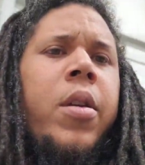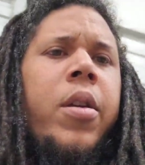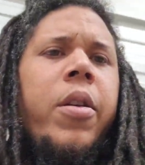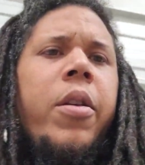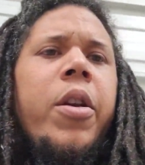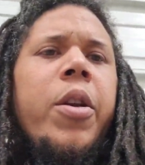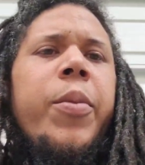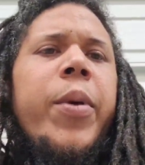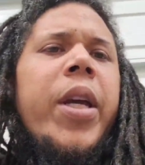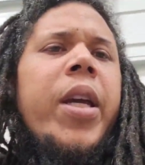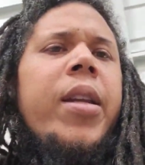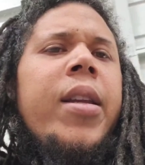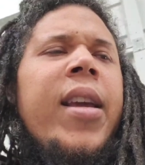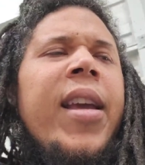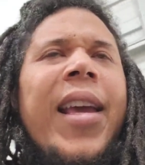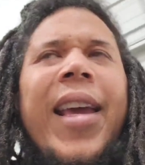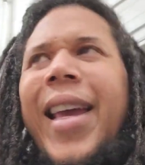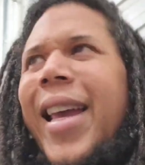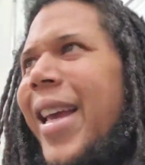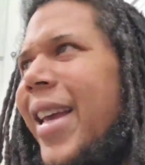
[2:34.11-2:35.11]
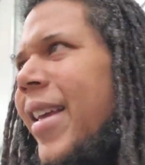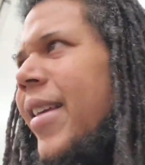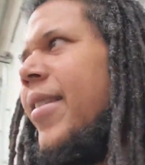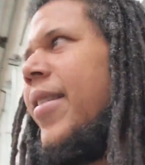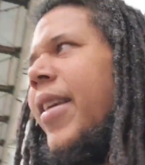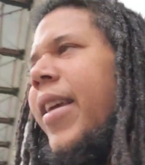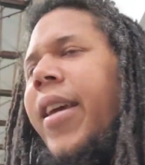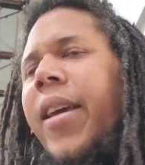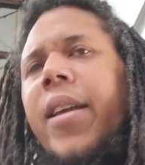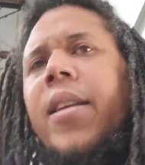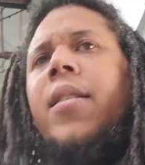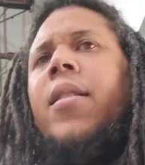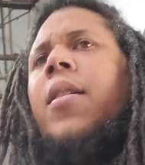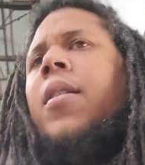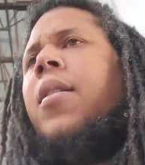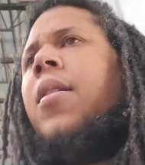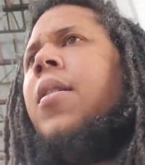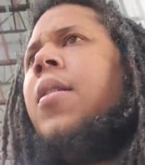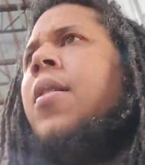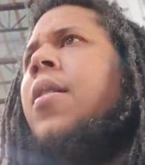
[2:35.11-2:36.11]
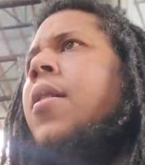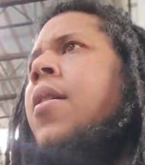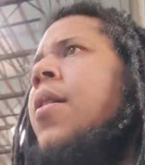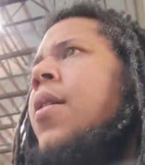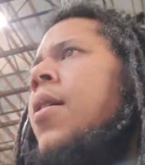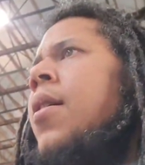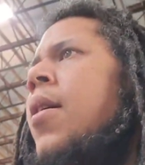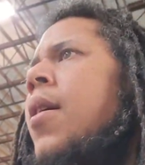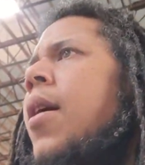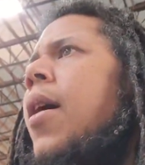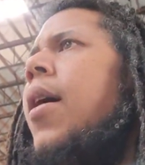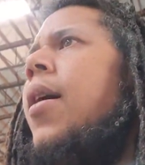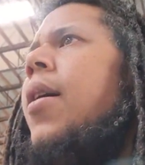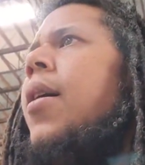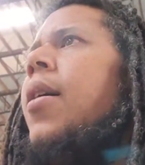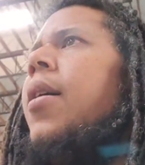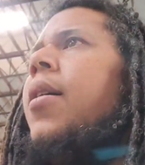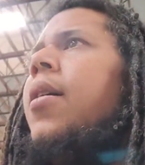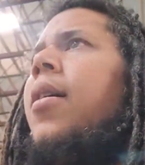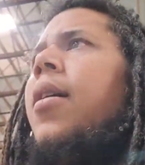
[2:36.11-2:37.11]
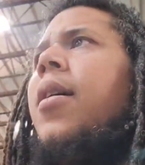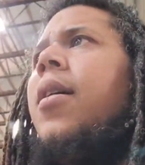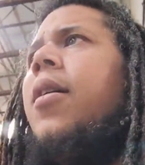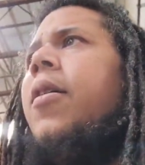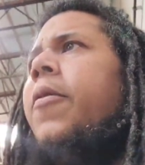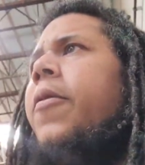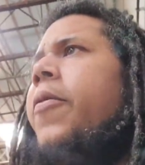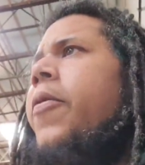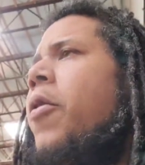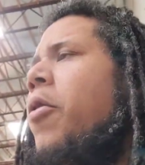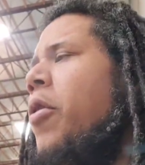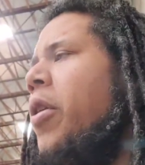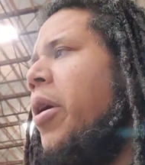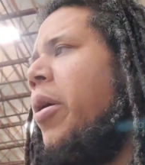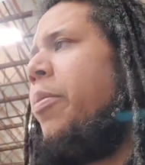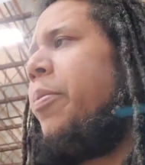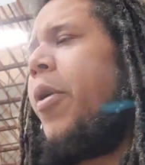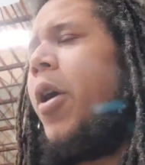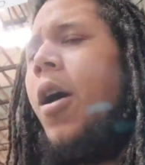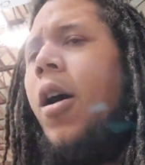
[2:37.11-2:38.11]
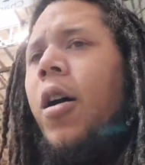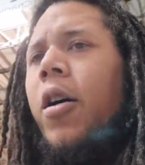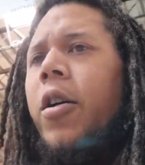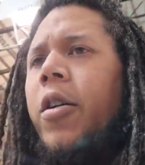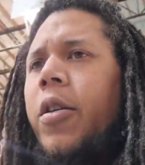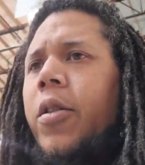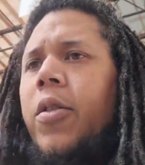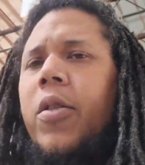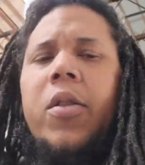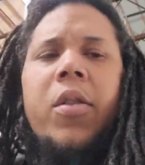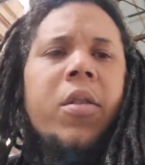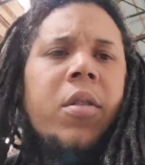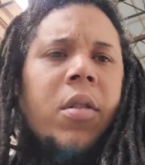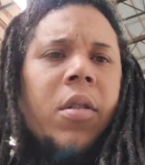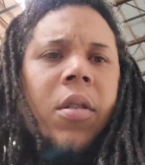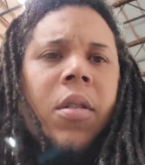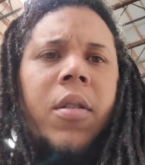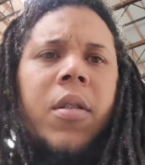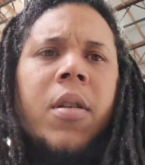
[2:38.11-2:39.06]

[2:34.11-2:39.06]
You know what I mean? Is it uh, uh 40 Barrs?